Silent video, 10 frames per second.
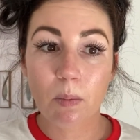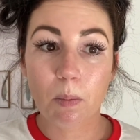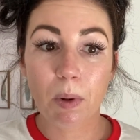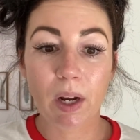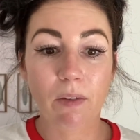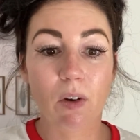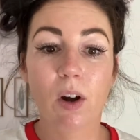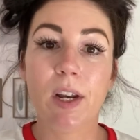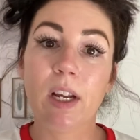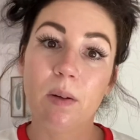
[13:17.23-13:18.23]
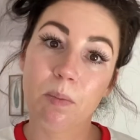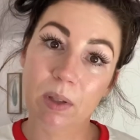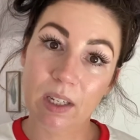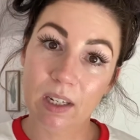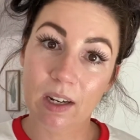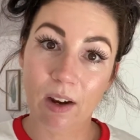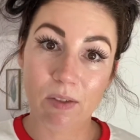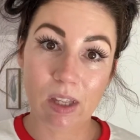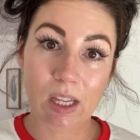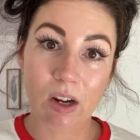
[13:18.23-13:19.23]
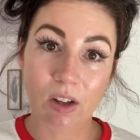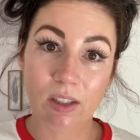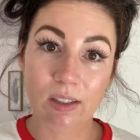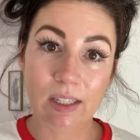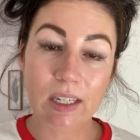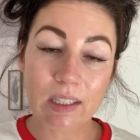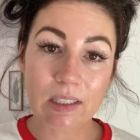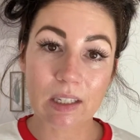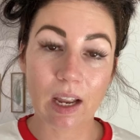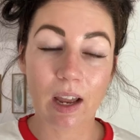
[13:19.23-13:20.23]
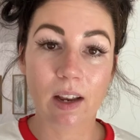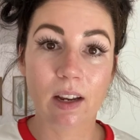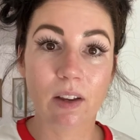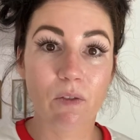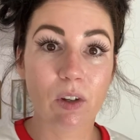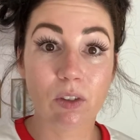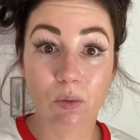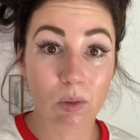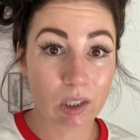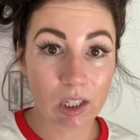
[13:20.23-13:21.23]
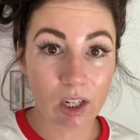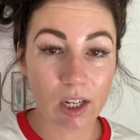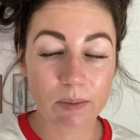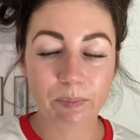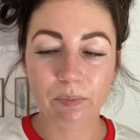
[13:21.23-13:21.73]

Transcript: but I've already completed everything on the list and it feels really good.